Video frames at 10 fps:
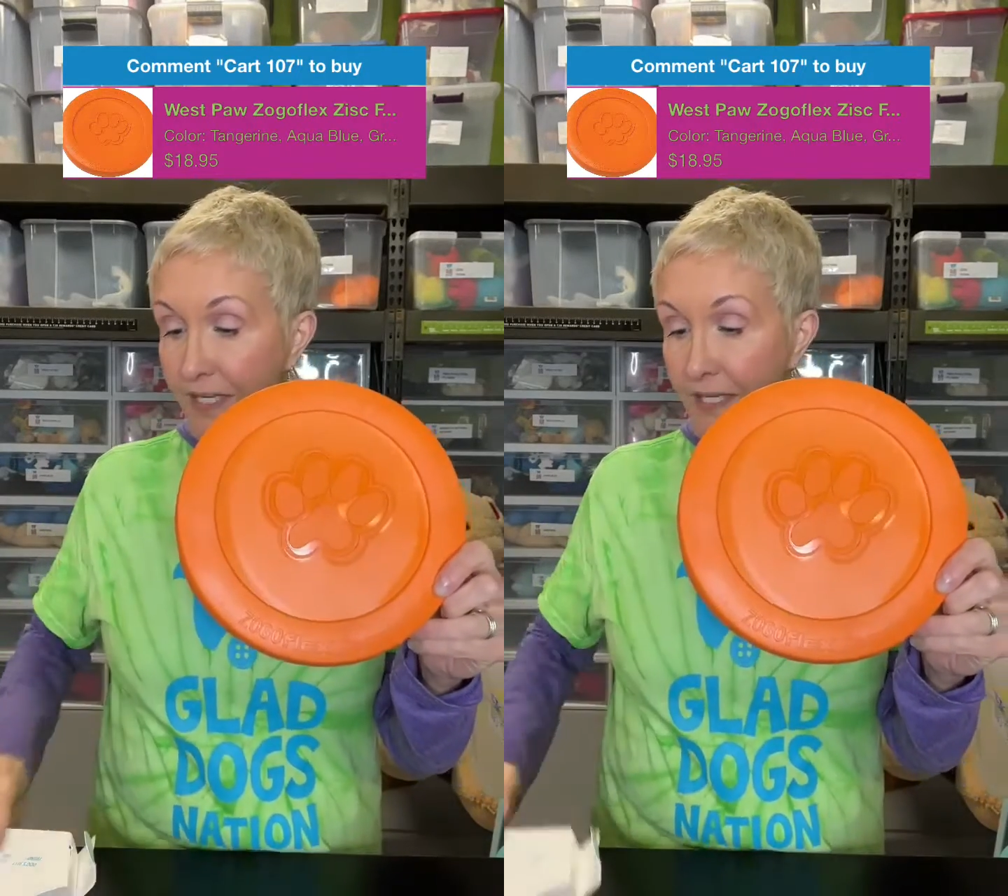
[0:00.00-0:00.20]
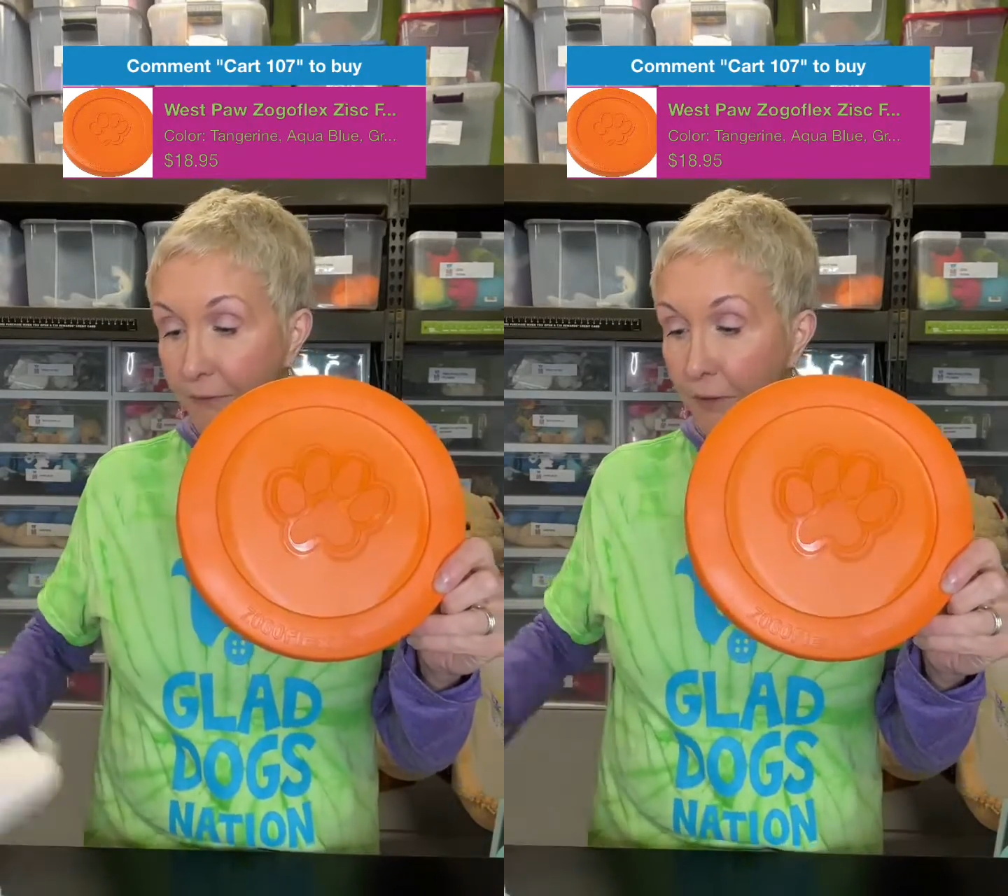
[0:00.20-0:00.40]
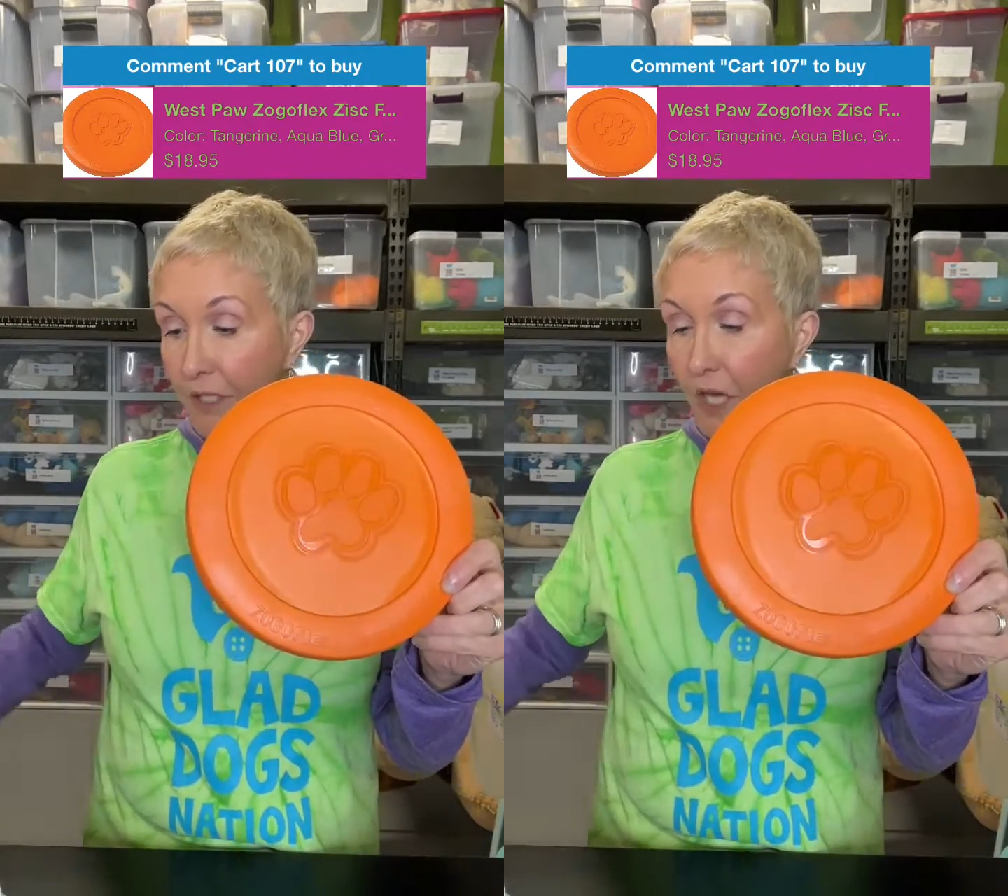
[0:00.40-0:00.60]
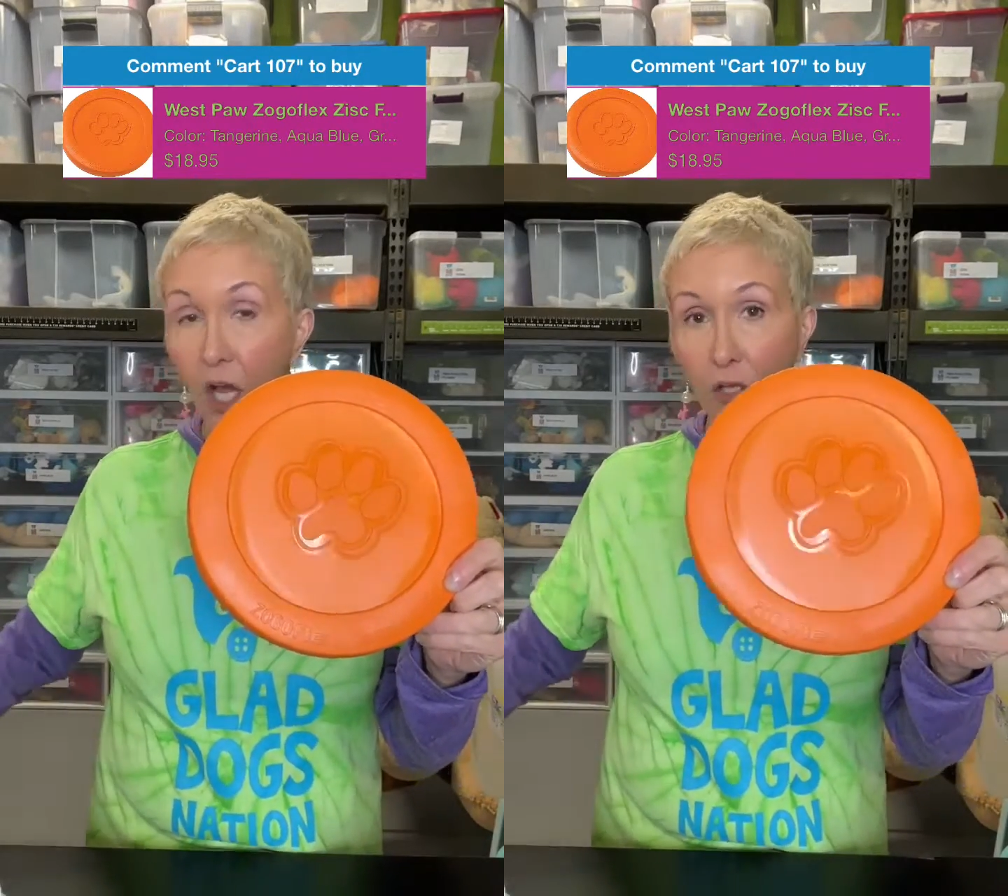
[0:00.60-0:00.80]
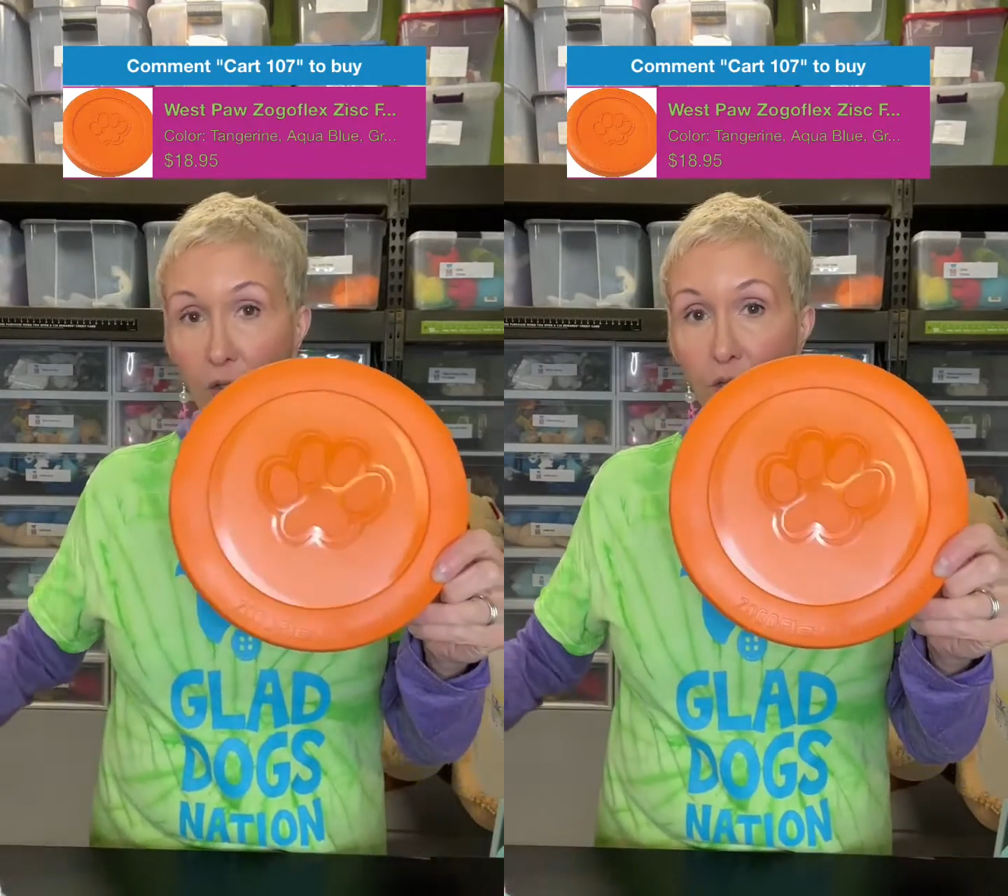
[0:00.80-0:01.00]
different
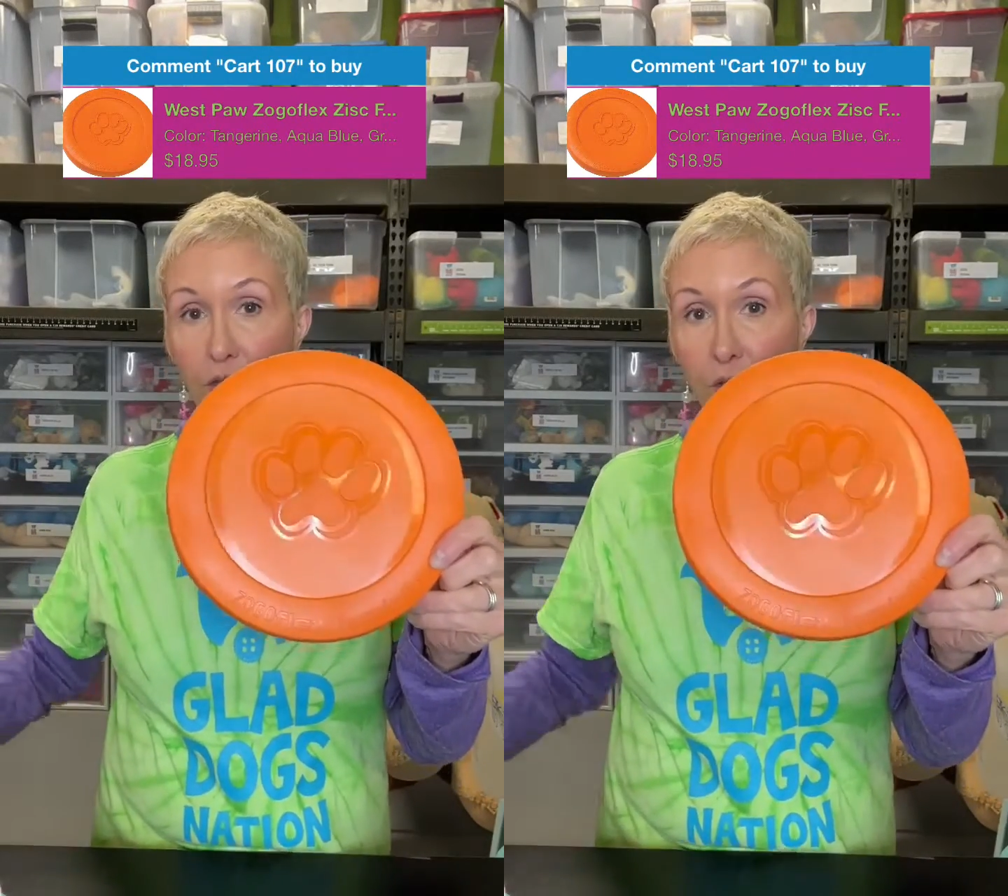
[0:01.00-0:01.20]
colors.